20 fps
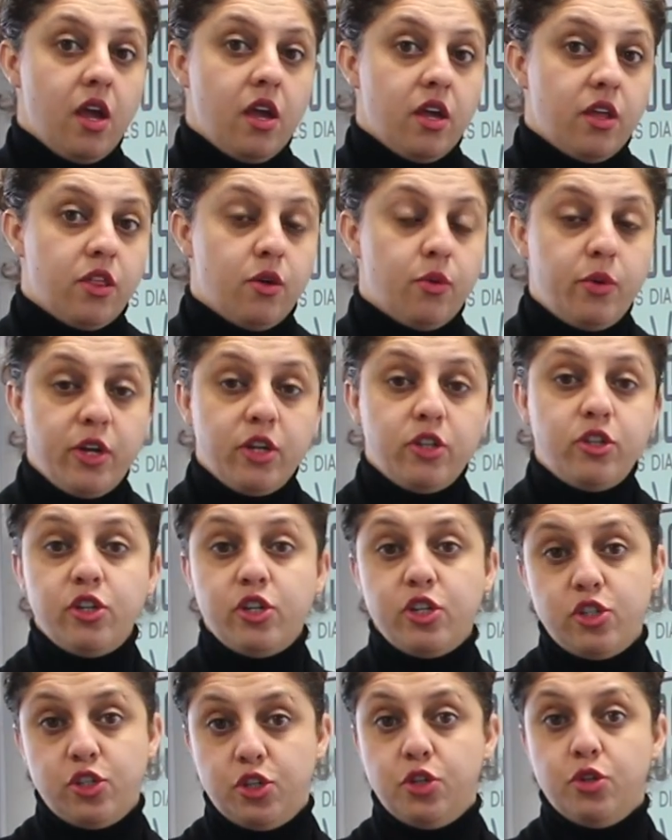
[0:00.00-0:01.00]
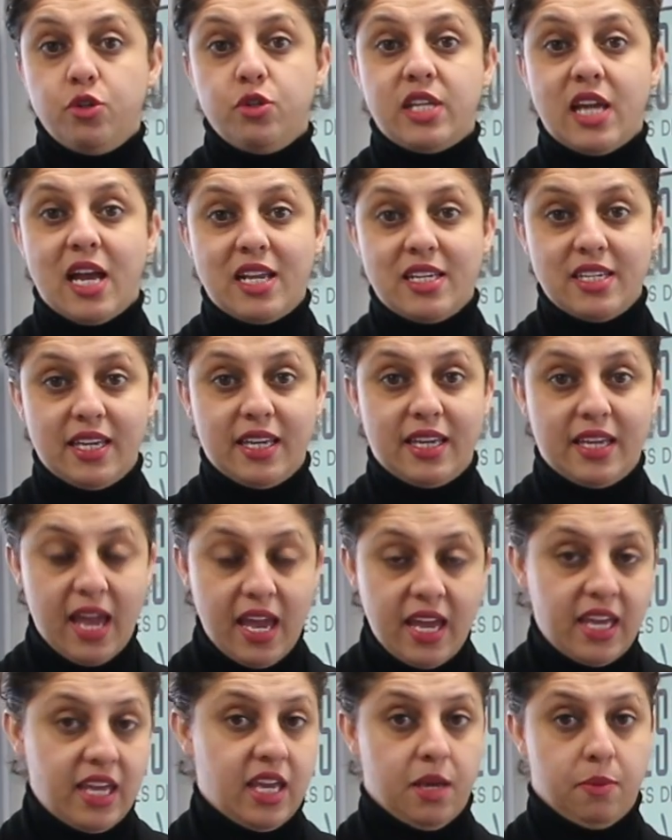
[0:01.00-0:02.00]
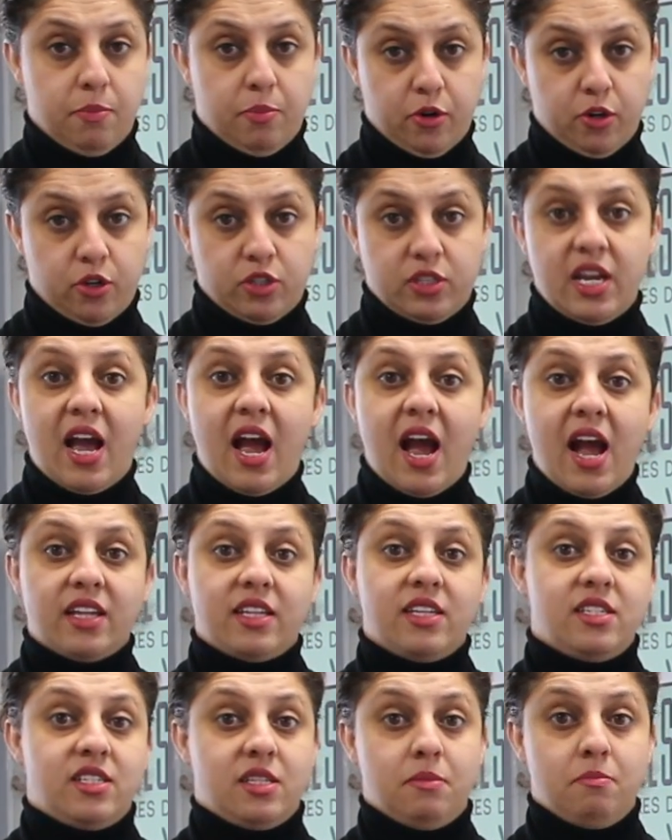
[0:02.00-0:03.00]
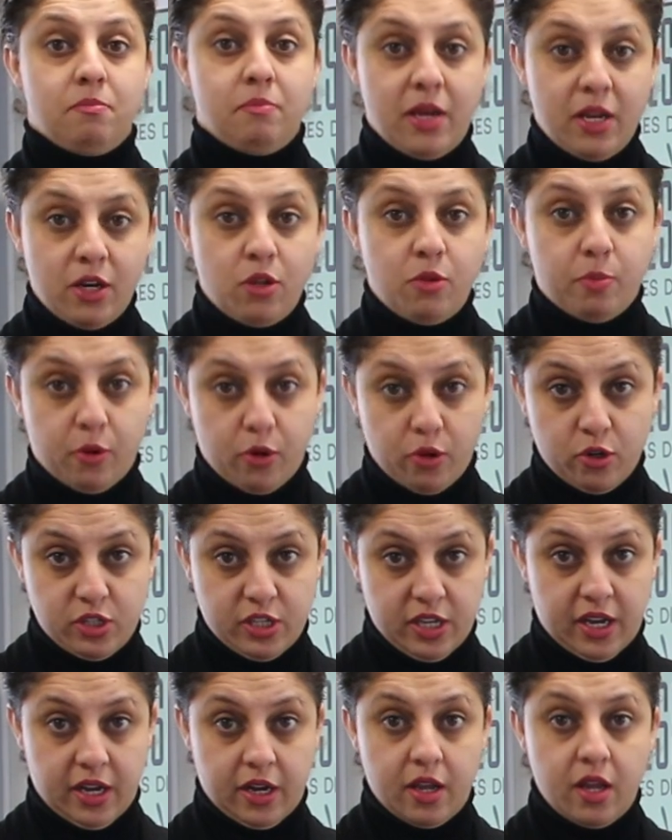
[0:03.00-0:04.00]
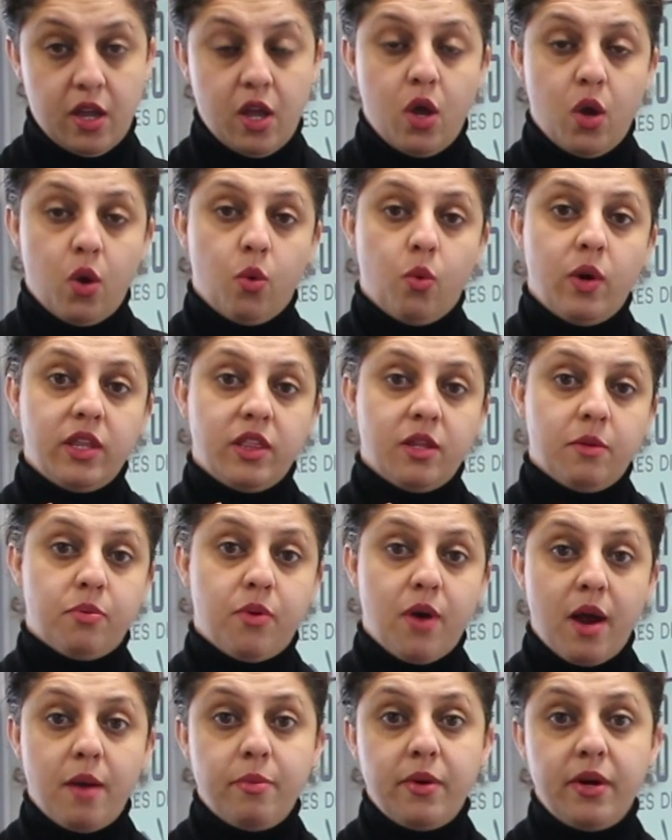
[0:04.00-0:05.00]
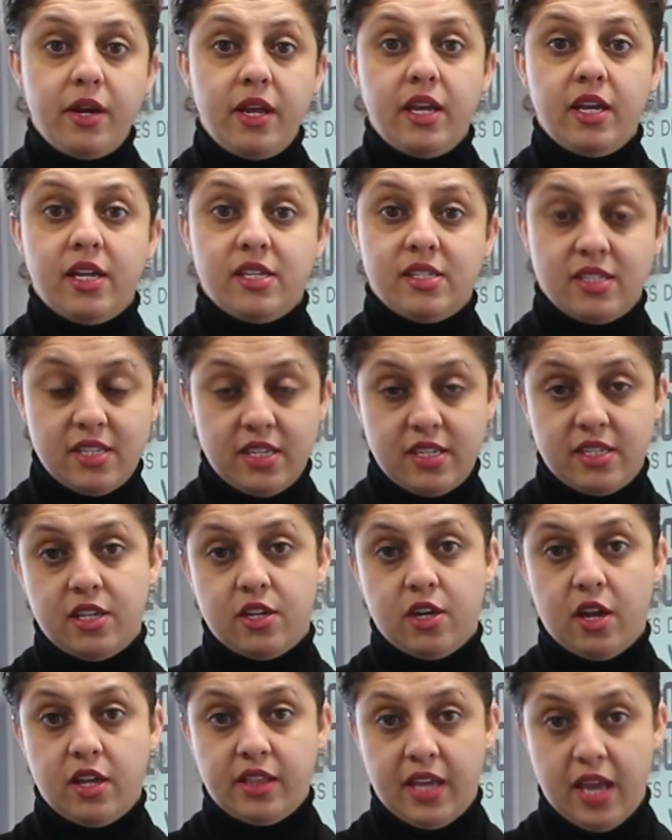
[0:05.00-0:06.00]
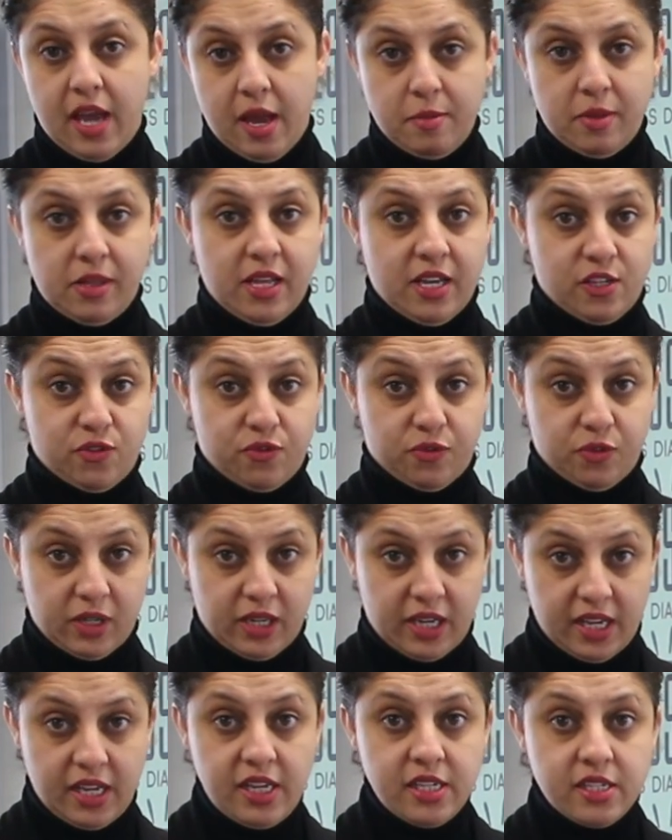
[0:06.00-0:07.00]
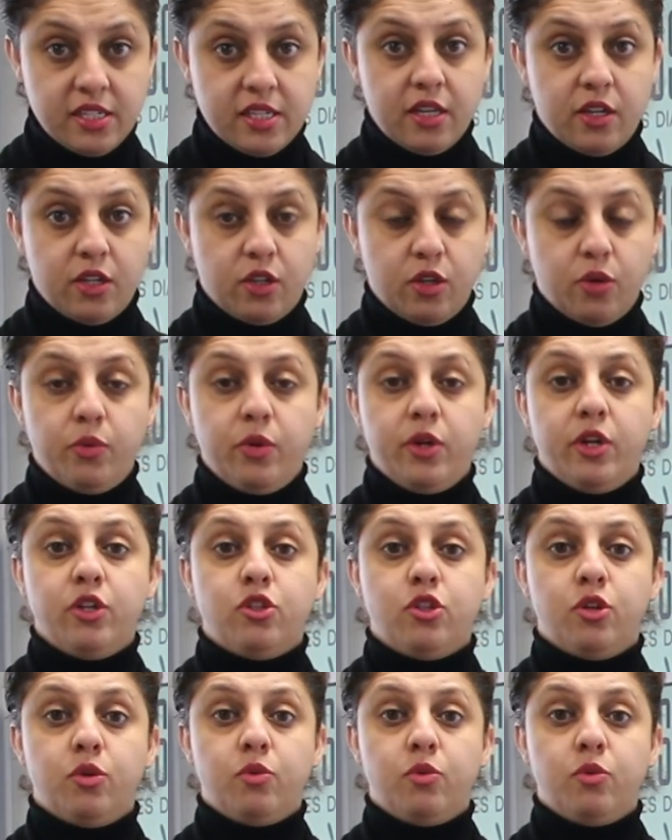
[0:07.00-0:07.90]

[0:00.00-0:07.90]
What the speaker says: The realtor is used as a gatekeeper to act as the middle person. When the property is listed on the MLS for lease, the realtor